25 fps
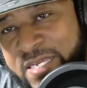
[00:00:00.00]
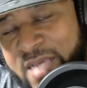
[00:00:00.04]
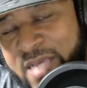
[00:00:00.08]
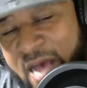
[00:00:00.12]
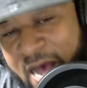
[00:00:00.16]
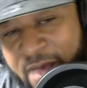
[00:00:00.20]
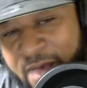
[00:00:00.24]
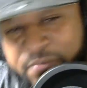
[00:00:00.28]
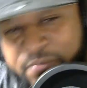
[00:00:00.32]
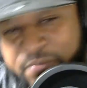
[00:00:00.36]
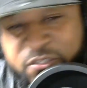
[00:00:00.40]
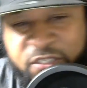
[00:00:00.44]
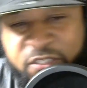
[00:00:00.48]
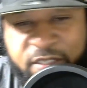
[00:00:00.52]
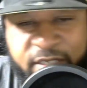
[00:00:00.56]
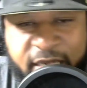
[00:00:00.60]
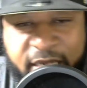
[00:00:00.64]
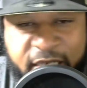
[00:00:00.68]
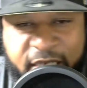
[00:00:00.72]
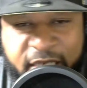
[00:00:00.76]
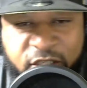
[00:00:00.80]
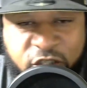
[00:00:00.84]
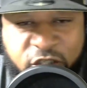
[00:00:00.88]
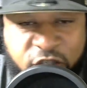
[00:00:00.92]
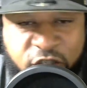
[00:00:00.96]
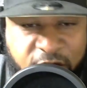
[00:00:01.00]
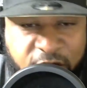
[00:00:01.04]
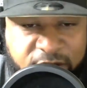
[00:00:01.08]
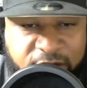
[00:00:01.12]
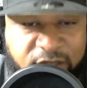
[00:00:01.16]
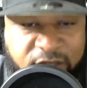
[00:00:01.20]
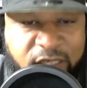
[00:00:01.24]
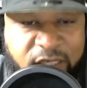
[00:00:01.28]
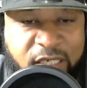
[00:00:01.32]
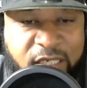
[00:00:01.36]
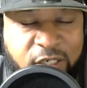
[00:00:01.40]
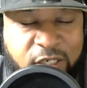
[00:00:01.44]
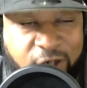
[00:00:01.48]
option that
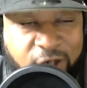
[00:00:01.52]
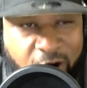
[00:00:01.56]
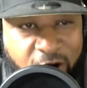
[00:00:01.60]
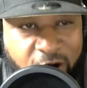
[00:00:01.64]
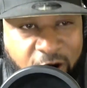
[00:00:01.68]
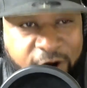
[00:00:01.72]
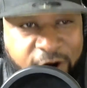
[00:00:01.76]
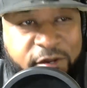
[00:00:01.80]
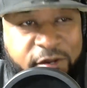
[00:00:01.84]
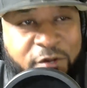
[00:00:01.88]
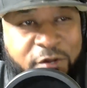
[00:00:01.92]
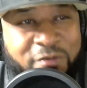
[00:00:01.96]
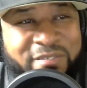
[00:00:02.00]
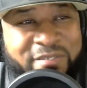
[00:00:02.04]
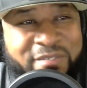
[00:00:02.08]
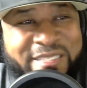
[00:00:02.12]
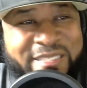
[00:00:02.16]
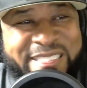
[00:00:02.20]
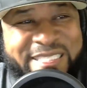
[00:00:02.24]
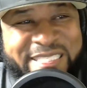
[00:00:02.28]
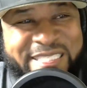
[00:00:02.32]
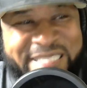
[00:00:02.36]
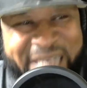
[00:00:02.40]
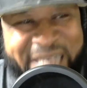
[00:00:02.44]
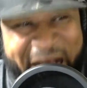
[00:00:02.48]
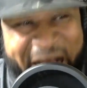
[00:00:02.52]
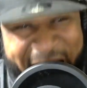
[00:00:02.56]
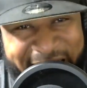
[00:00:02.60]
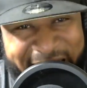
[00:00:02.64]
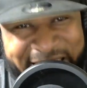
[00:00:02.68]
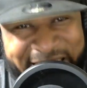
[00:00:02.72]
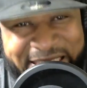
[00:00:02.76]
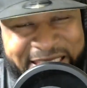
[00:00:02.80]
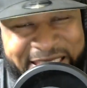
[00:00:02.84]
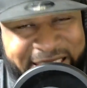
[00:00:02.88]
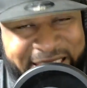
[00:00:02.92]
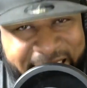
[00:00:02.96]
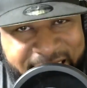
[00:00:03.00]
Chauncey
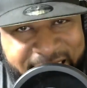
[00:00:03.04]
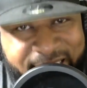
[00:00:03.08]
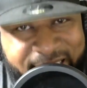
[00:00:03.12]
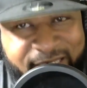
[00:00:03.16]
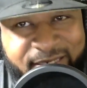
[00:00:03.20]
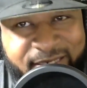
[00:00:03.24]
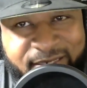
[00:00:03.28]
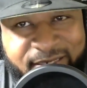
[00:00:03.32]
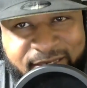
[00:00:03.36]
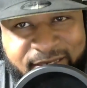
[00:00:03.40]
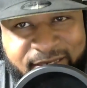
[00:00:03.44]
Gardner-Johnson